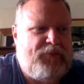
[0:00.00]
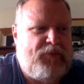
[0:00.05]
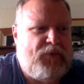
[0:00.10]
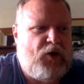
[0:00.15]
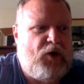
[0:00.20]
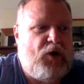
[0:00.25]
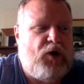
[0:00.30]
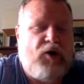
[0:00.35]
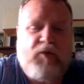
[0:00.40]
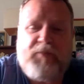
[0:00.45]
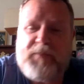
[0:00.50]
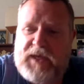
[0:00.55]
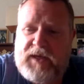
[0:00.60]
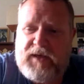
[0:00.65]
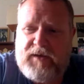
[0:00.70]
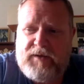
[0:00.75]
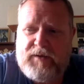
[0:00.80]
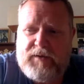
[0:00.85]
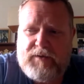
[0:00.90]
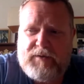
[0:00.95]

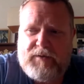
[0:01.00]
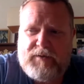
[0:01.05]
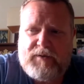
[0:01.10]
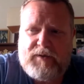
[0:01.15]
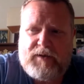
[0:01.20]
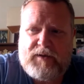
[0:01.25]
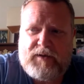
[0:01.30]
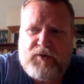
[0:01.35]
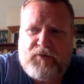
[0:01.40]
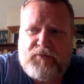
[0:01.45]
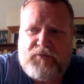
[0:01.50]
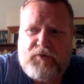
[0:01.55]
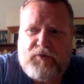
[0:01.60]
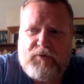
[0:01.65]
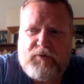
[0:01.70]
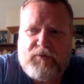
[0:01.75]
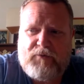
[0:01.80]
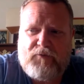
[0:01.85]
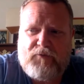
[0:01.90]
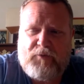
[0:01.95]
Kirby. I don't know if
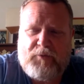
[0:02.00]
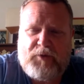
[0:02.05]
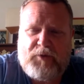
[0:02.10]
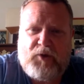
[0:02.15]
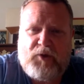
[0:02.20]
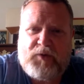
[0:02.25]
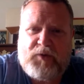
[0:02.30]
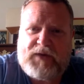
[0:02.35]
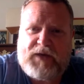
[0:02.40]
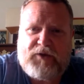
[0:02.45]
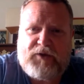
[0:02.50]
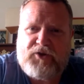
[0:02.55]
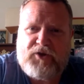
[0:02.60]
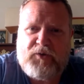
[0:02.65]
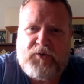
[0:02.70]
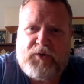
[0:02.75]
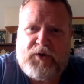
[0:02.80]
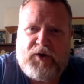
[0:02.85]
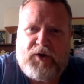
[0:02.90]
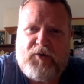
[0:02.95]
you're familiar with that
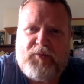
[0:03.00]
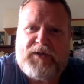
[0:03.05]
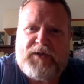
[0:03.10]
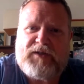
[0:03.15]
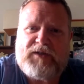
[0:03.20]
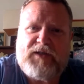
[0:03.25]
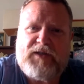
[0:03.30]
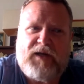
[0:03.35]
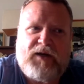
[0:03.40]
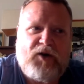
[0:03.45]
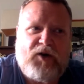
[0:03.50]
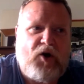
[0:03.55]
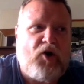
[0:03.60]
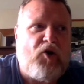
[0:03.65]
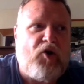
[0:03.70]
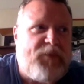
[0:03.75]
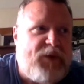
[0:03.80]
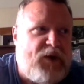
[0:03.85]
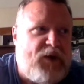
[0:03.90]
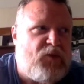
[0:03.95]
at all, but
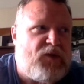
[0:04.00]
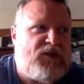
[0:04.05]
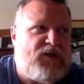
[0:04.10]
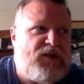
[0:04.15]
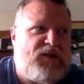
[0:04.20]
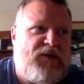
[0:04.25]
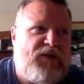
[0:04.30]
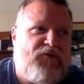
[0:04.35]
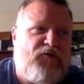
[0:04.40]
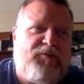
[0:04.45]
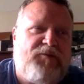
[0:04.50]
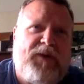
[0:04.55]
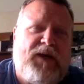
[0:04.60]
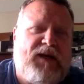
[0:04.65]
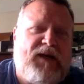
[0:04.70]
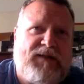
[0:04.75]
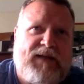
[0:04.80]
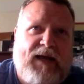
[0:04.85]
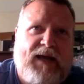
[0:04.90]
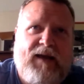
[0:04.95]
Kirby was different
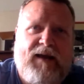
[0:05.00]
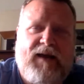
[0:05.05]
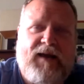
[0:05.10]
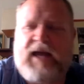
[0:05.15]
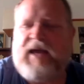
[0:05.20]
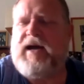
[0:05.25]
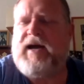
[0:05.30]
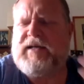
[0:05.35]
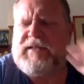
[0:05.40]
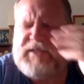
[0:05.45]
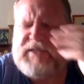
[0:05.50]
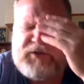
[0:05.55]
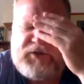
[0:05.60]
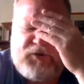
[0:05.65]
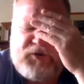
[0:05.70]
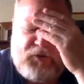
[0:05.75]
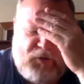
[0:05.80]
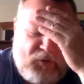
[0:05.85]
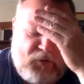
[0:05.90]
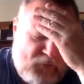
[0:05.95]
because I got to
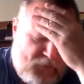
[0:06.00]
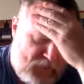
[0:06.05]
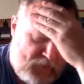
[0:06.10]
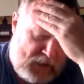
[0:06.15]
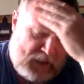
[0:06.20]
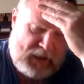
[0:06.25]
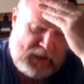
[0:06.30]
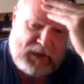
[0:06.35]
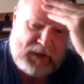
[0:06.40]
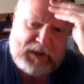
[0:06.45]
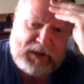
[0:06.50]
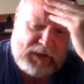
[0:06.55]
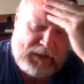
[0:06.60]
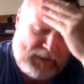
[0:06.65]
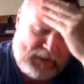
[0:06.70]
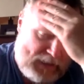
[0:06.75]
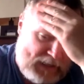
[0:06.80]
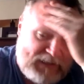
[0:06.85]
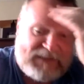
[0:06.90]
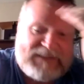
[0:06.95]
do
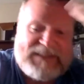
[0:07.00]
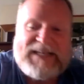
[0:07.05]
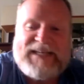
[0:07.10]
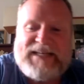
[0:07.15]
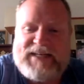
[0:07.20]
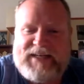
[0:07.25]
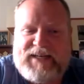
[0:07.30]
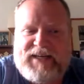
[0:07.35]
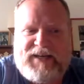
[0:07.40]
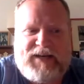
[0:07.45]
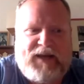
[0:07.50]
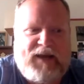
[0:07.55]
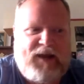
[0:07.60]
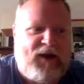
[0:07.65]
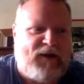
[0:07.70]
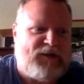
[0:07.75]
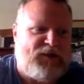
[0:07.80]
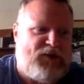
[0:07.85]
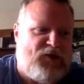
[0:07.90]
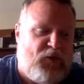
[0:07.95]
King Dedede and I
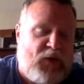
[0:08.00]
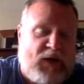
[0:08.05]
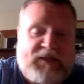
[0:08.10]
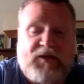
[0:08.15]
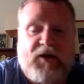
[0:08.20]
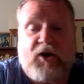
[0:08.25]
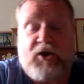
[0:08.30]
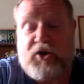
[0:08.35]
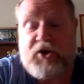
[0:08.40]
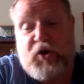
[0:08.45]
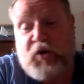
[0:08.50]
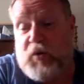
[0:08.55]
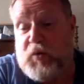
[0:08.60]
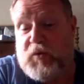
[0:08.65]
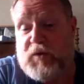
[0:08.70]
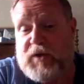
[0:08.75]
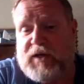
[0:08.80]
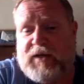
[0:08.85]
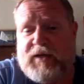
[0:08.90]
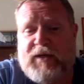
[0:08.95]
got to do
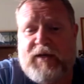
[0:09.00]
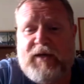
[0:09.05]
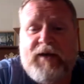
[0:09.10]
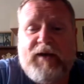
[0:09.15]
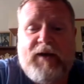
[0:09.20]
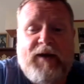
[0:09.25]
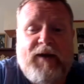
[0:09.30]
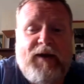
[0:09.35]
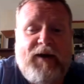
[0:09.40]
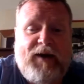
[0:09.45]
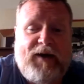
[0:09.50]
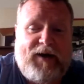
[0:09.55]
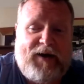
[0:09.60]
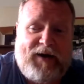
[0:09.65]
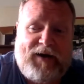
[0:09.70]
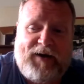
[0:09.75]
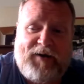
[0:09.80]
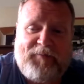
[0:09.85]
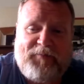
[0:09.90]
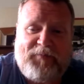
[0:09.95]
Escargoon,
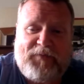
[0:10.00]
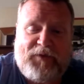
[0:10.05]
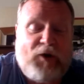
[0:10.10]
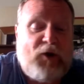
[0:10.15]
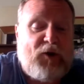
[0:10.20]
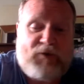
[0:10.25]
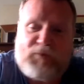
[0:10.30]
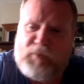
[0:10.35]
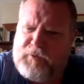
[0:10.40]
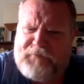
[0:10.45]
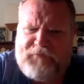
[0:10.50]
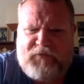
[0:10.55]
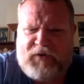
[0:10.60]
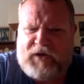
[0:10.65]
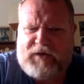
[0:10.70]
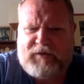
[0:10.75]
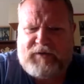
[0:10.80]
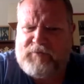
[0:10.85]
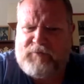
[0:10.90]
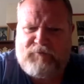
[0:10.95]
and those were
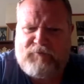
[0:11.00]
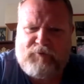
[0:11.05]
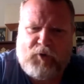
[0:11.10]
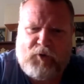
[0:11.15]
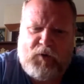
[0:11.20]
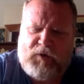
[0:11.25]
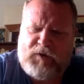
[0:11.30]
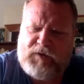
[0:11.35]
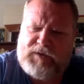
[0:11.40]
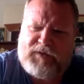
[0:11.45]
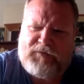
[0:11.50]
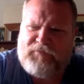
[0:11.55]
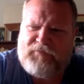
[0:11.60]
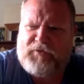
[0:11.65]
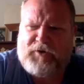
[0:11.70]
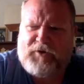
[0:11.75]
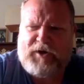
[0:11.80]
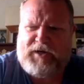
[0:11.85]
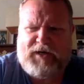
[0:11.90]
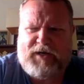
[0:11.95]
fun roles and
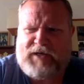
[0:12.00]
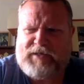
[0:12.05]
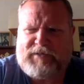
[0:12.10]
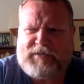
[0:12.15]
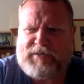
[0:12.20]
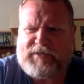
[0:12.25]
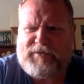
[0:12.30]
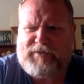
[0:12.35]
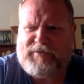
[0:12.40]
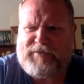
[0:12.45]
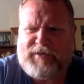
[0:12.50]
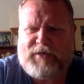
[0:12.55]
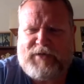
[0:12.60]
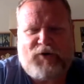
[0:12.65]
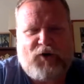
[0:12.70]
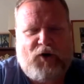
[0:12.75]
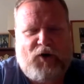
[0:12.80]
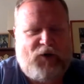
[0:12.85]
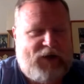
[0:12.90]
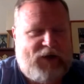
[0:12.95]
very not at
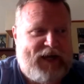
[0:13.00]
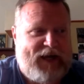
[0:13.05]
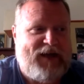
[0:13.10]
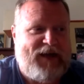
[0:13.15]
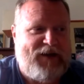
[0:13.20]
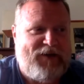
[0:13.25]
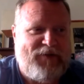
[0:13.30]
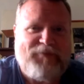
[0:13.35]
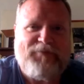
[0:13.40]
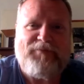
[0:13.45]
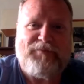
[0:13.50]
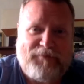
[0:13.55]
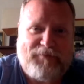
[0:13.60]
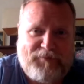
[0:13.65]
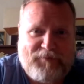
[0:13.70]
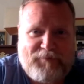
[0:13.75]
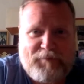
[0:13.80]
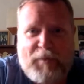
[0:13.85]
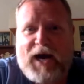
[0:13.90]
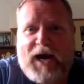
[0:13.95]
all like
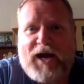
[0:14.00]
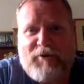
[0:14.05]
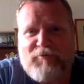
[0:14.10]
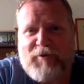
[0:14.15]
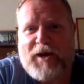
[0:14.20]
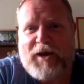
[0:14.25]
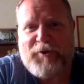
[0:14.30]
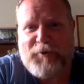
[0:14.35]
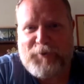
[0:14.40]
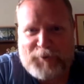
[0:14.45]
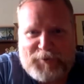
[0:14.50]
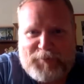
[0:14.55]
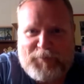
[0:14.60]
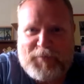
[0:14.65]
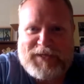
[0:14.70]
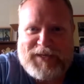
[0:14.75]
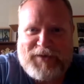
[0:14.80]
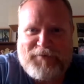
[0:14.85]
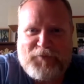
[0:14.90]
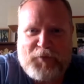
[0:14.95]
my regular
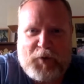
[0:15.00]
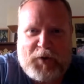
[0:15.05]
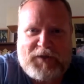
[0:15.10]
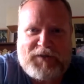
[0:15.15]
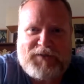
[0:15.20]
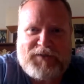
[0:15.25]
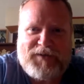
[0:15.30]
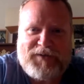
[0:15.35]
speaking voice.